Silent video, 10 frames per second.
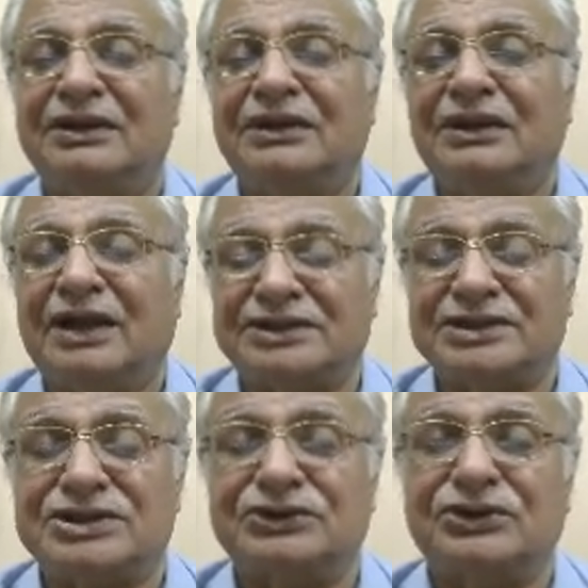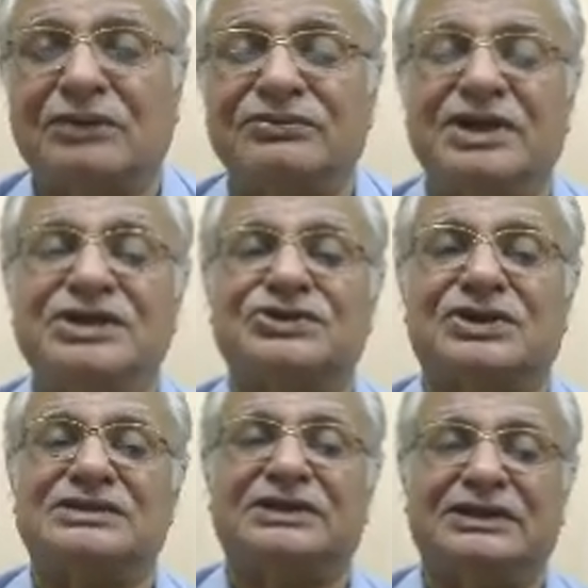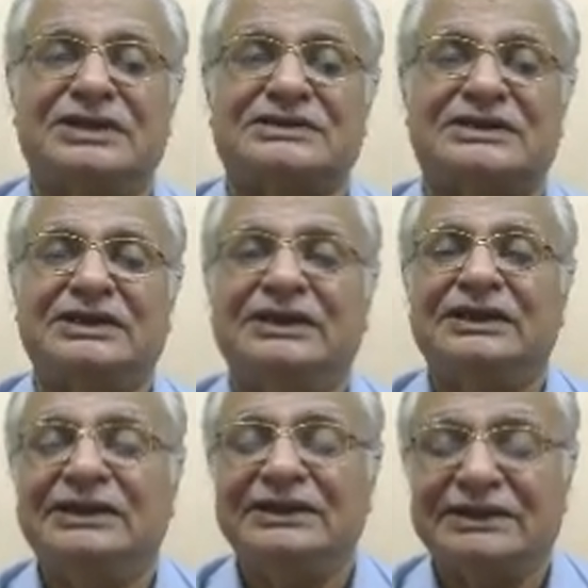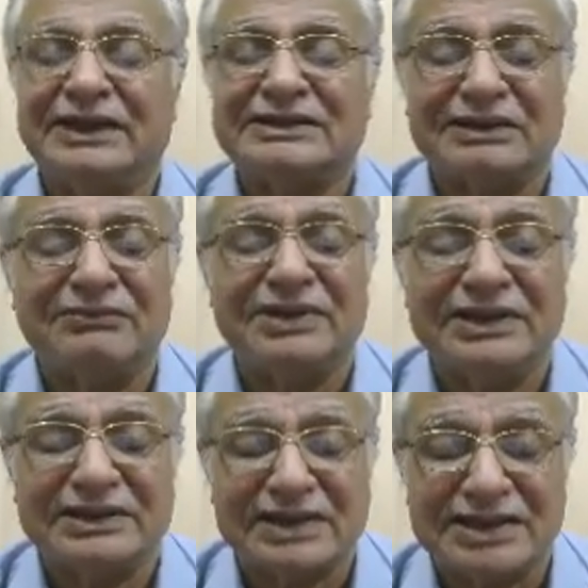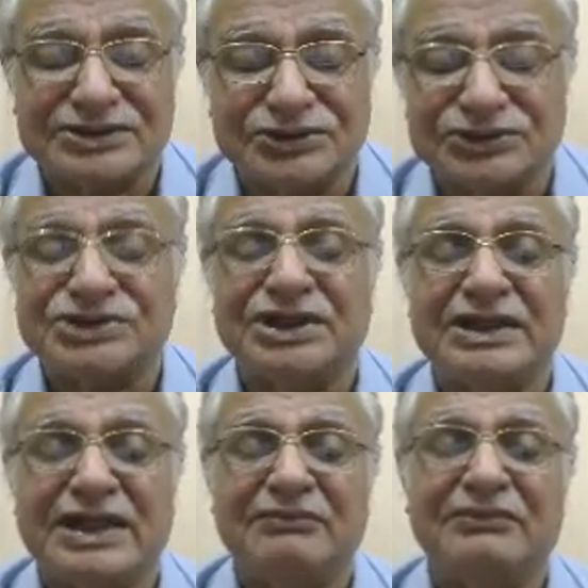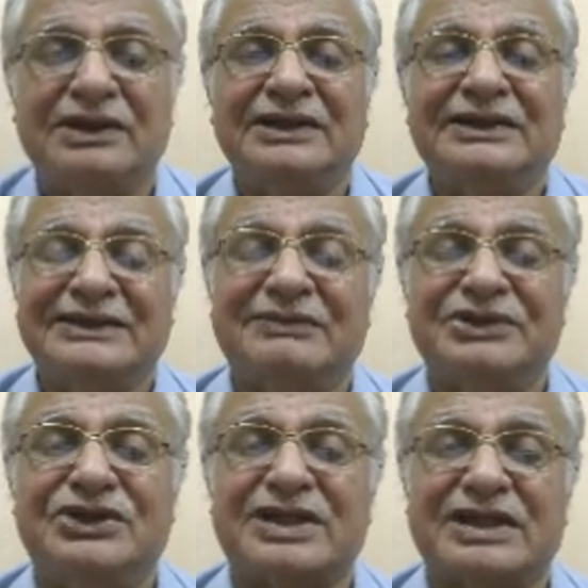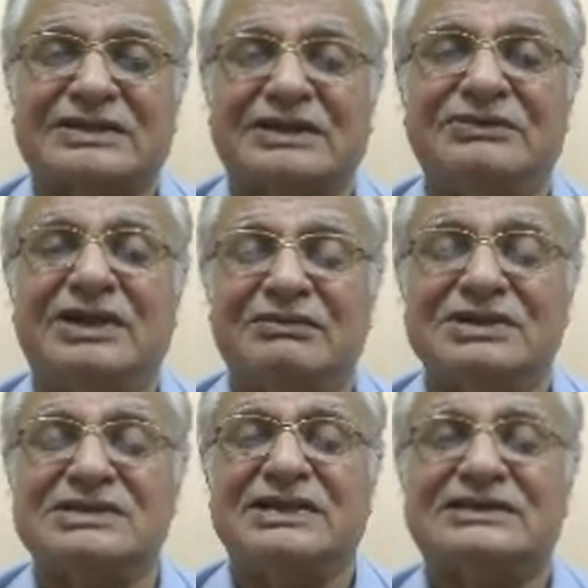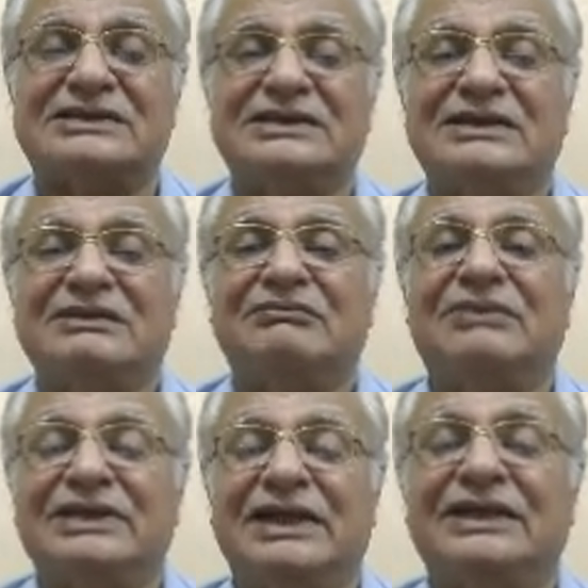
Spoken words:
attitude of the insurance industry that somebody tries to cheat them, they may not accept their business. but then they